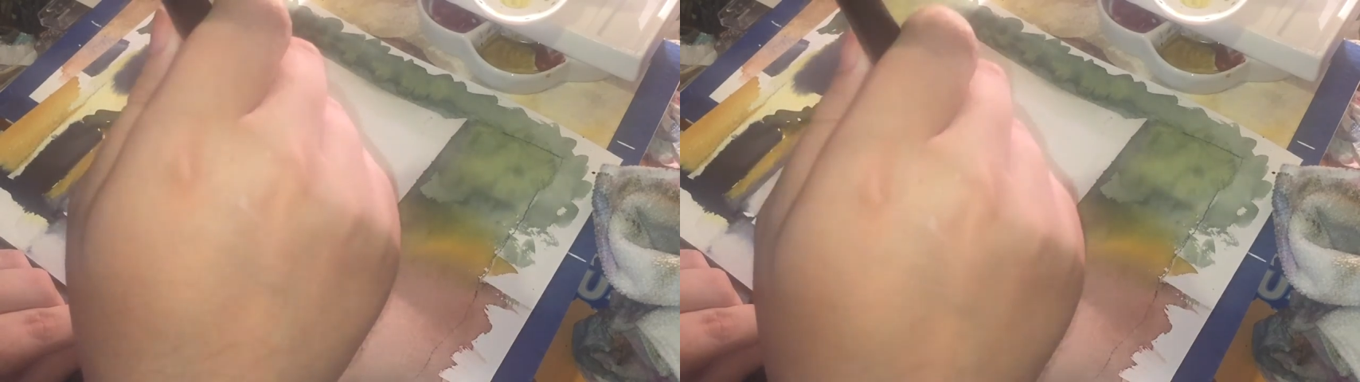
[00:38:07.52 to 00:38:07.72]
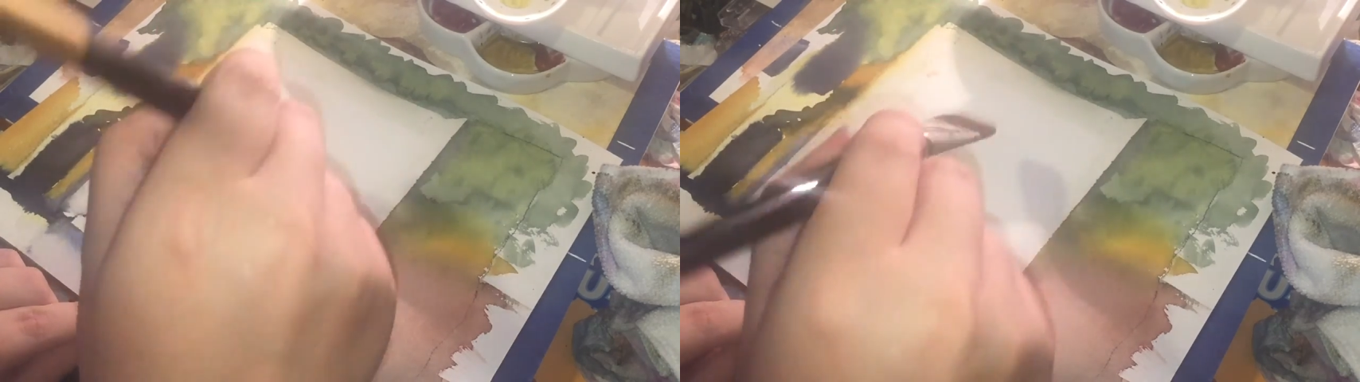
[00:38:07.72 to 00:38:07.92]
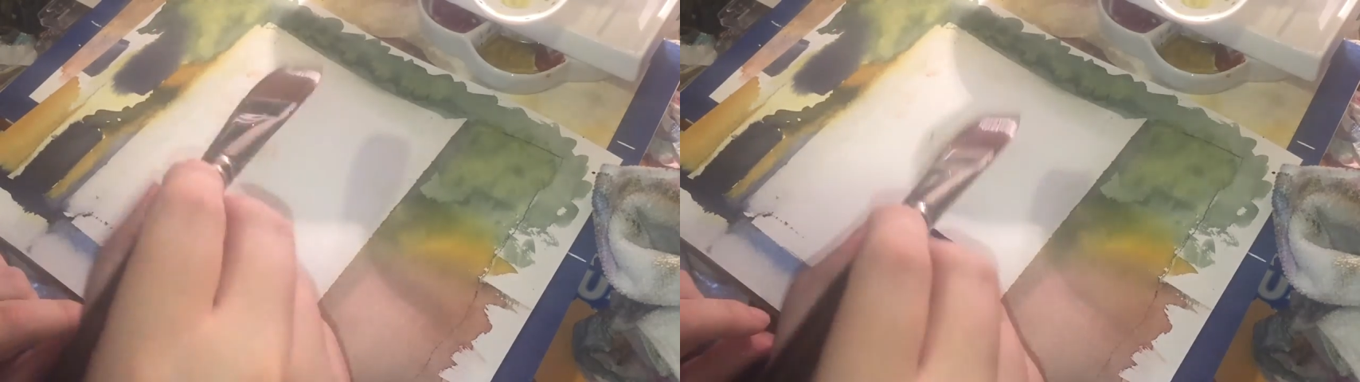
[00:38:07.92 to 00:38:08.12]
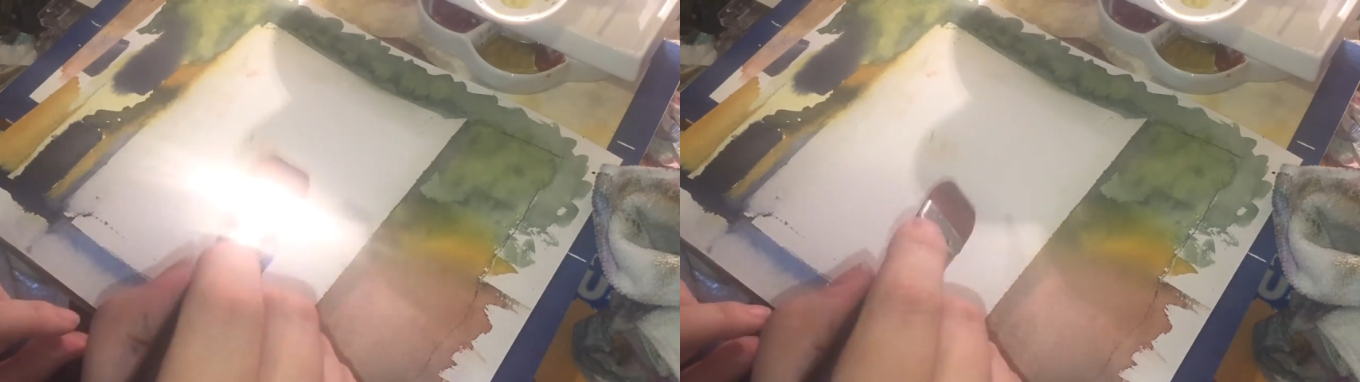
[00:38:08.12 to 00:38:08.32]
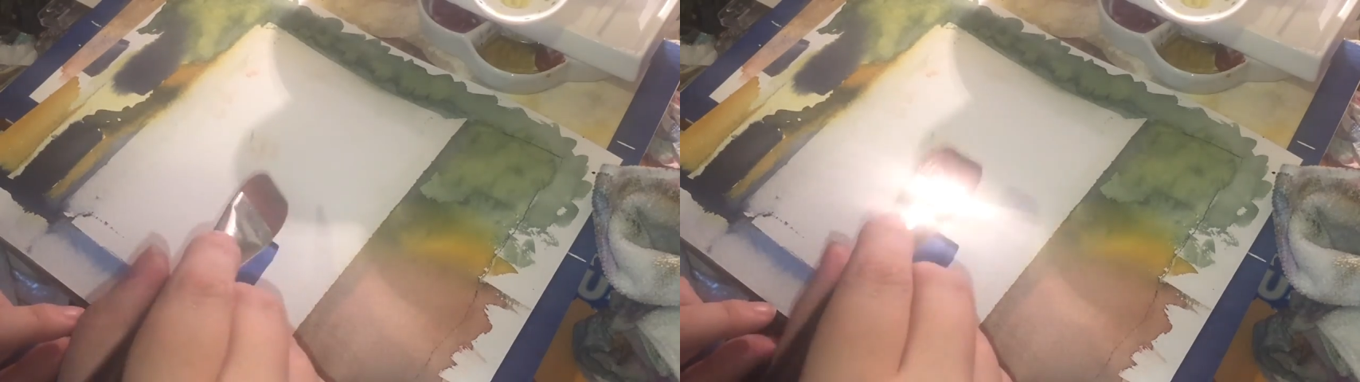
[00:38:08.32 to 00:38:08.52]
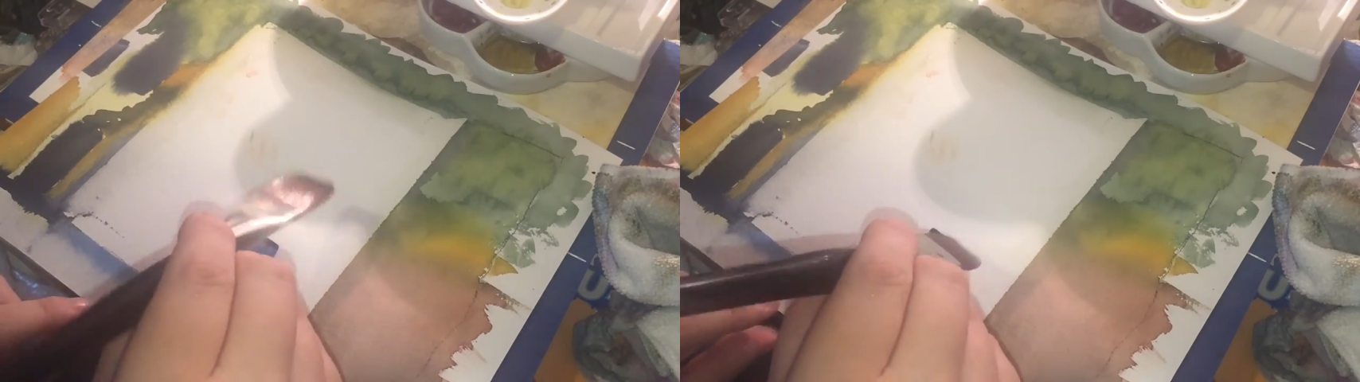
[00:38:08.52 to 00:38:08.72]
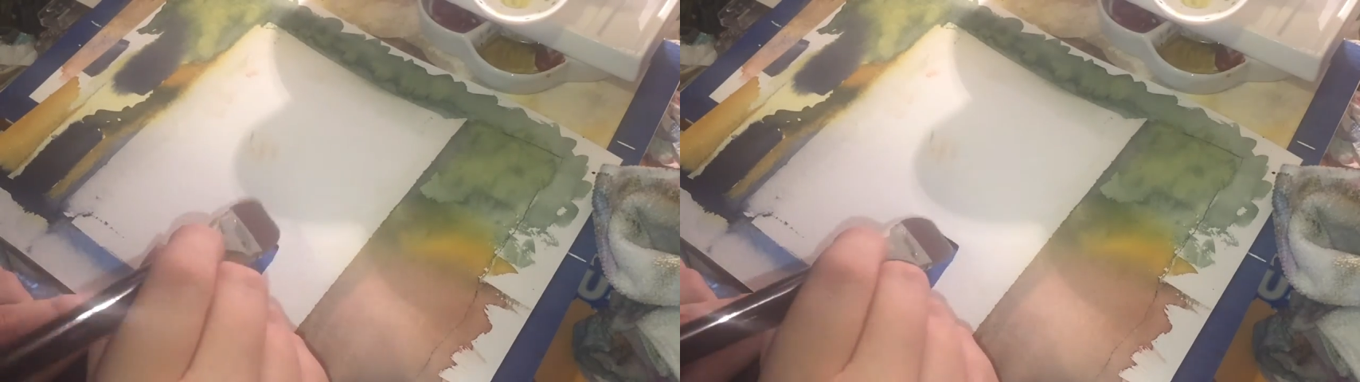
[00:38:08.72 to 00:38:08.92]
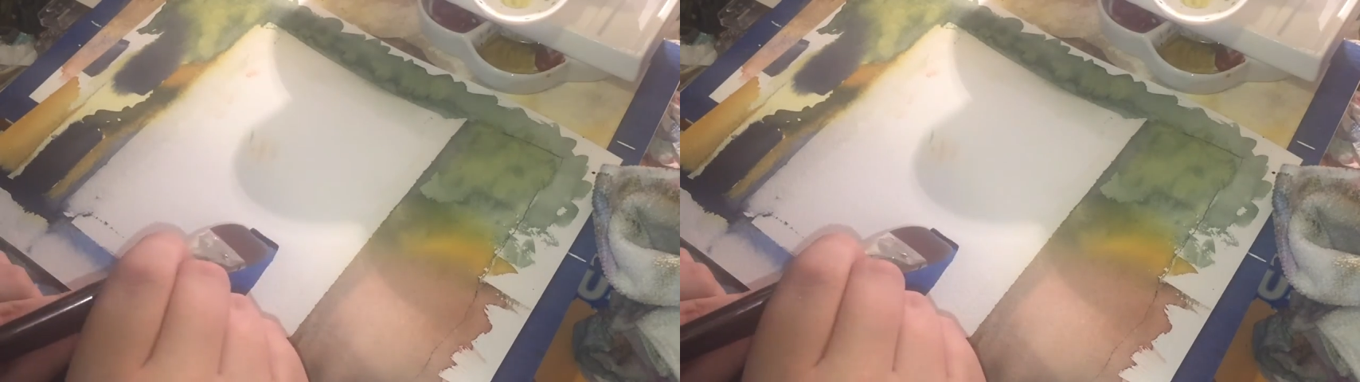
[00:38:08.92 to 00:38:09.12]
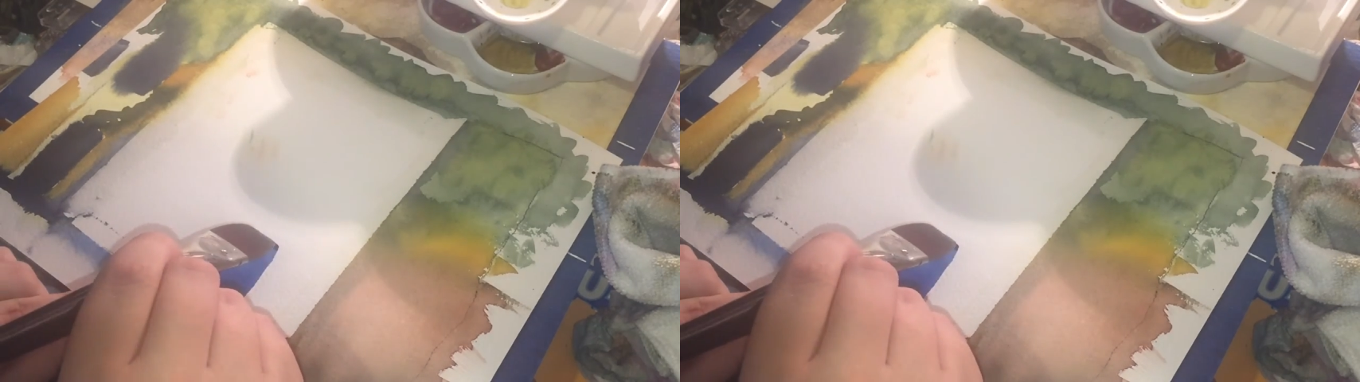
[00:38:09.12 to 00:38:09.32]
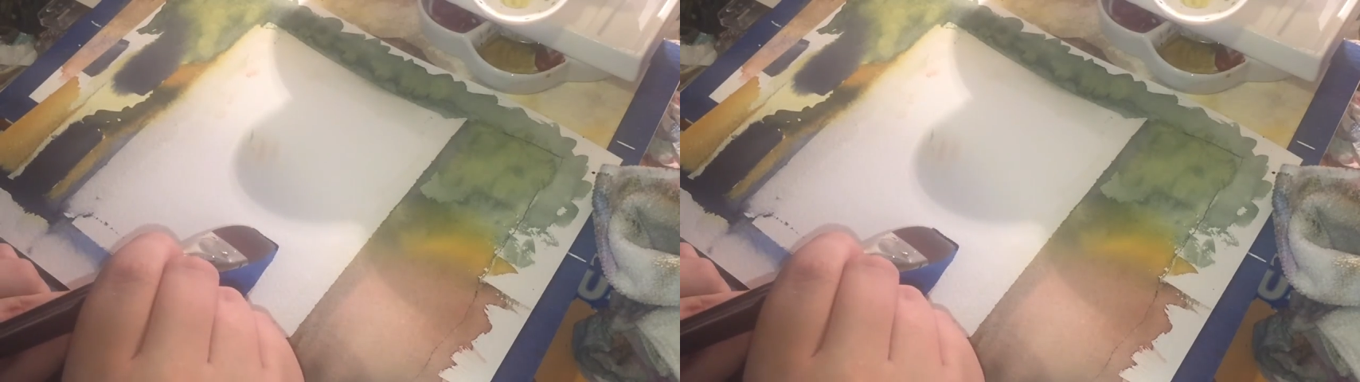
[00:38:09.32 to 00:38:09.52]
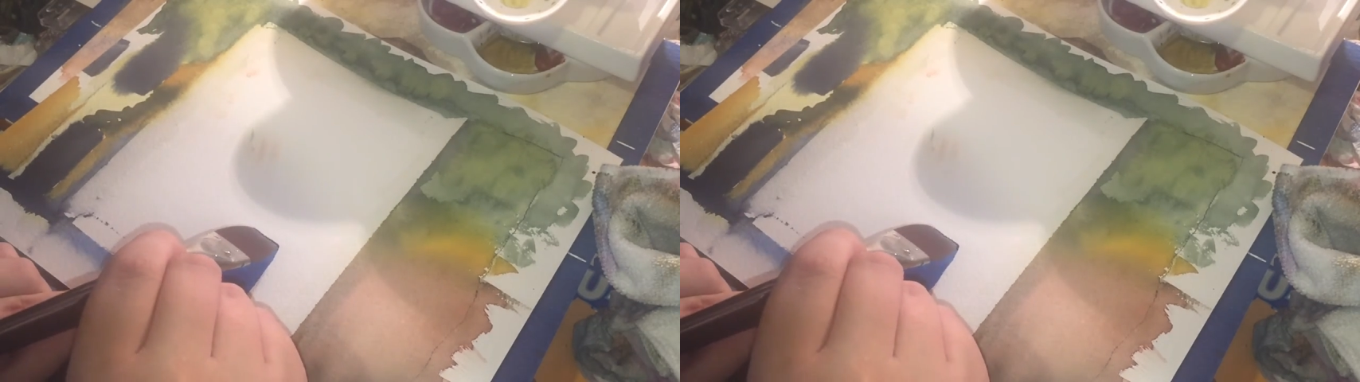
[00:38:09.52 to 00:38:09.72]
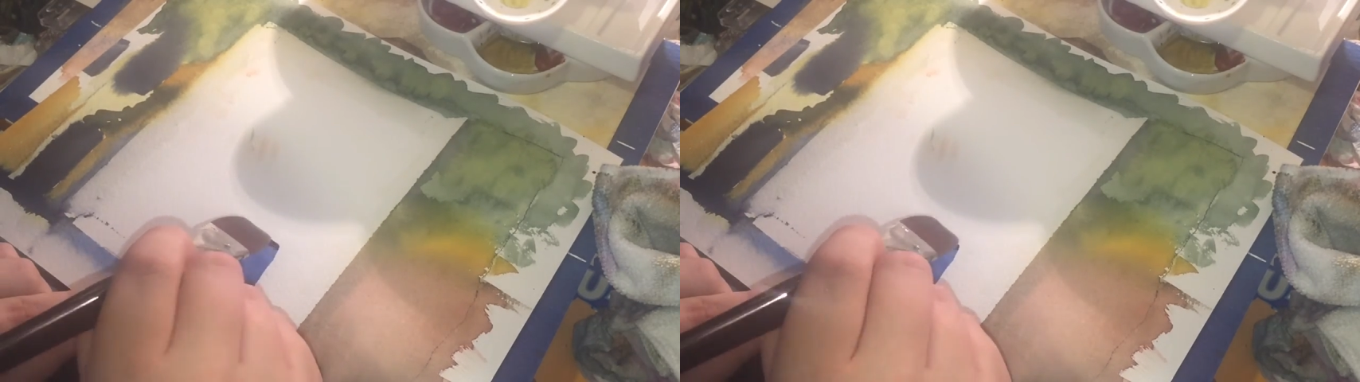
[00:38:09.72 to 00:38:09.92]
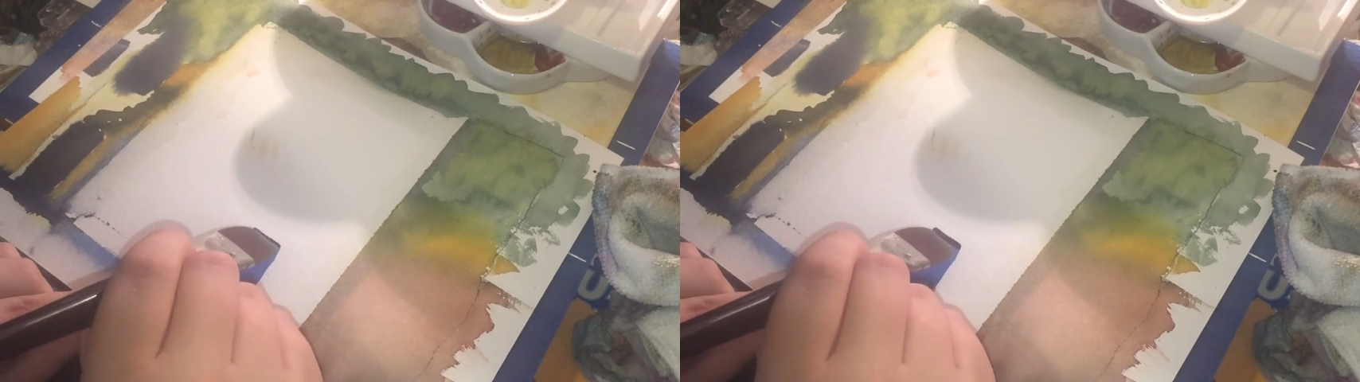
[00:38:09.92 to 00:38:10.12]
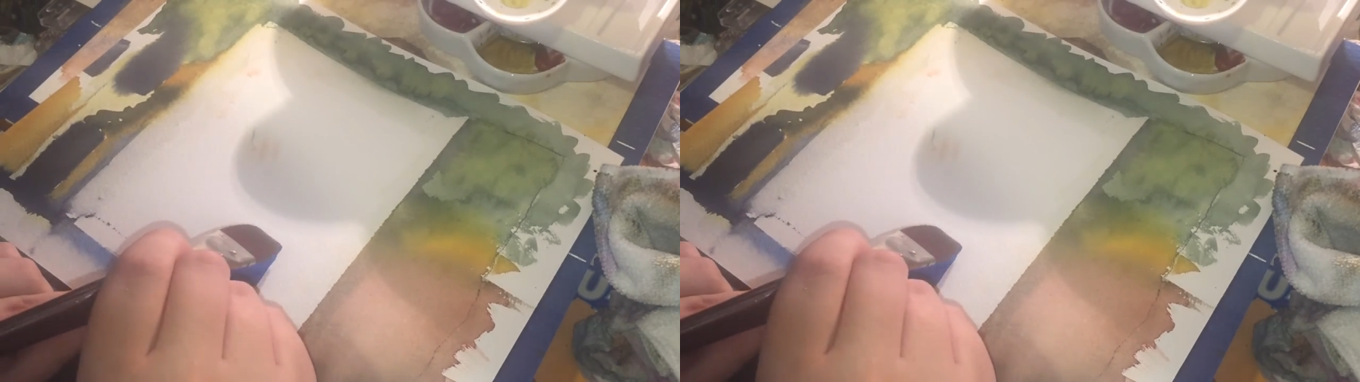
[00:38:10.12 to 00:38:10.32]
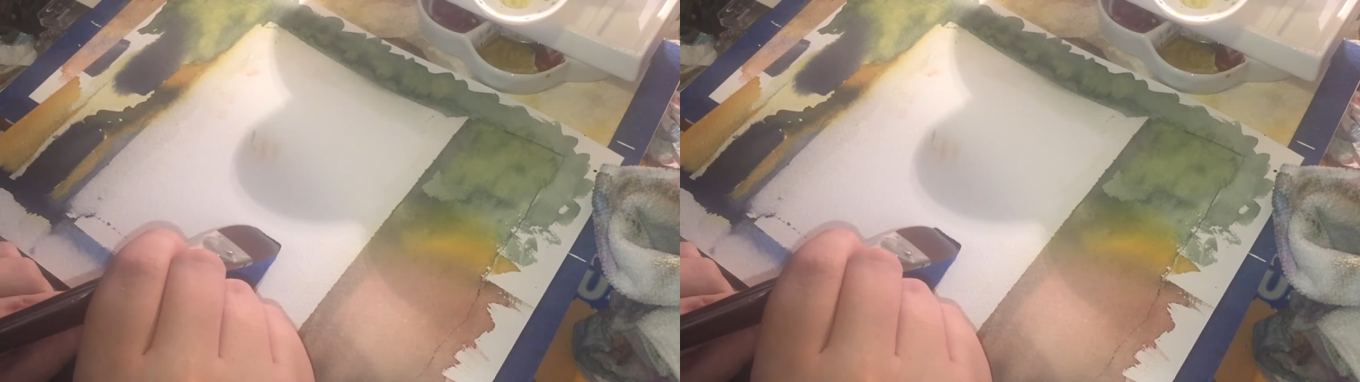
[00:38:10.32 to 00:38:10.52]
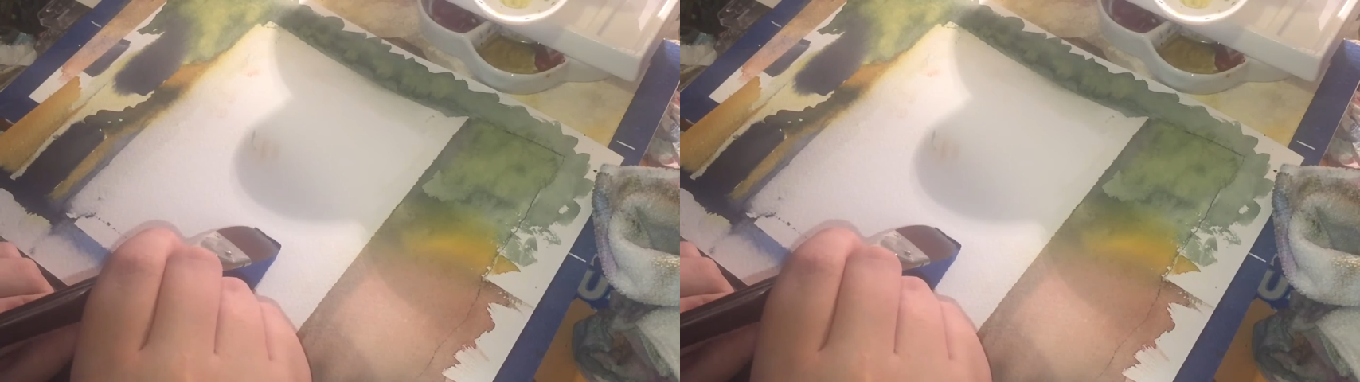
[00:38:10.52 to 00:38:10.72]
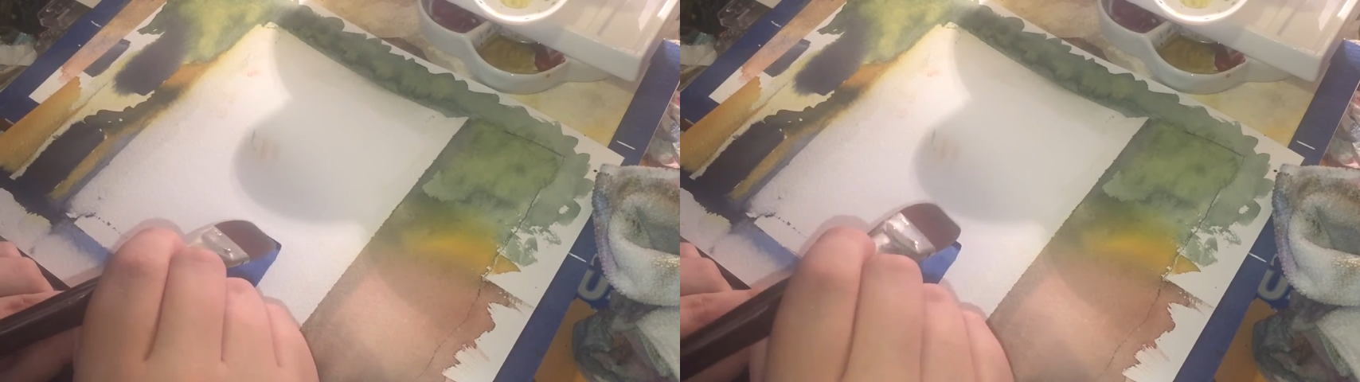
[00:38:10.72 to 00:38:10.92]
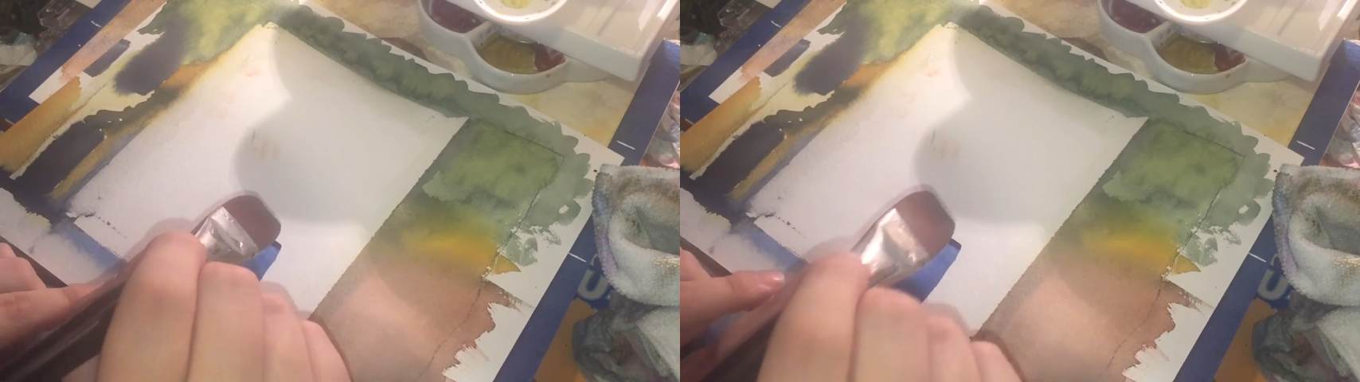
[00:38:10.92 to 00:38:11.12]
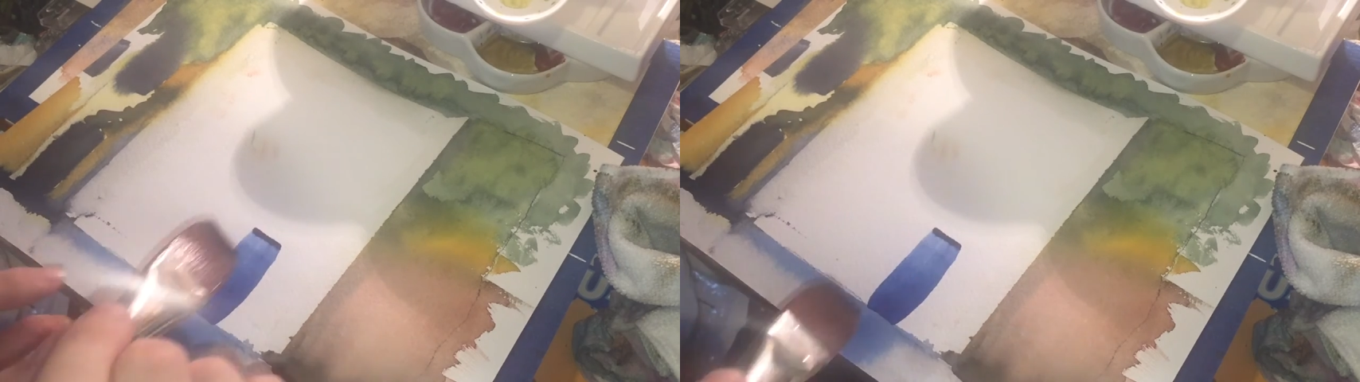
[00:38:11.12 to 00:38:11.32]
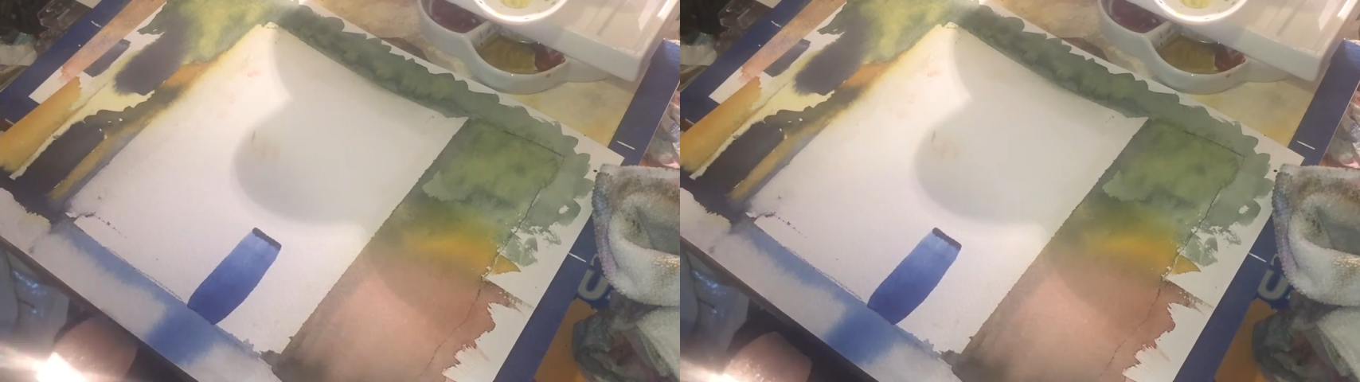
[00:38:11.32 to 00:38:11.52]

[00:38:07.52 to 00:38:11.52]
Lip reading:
(no speaker visible)